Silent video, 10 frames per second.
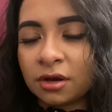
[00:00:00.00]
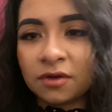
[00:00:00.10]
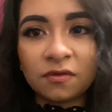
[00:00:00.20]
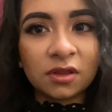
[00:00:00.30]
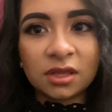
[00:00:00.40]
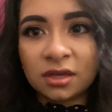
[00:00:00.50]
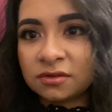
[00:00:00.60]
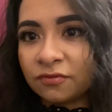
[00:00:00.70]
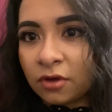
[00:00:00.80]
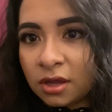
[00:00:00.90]
everything's
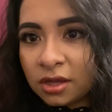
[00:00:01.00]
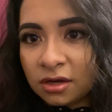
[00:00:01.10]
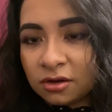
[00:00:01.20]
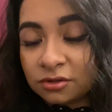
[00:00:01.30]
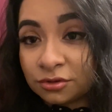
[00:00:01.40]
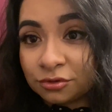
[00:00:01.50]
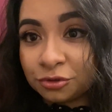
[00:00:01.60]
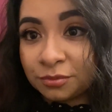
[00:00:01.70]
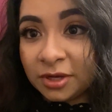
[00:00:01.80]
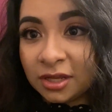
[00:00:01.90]
fine on
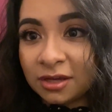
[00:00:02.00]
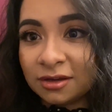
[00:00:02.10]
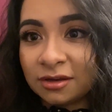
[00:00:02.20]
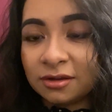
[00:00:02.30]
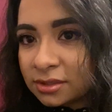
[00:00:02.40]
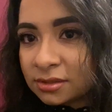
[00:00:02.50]
social media.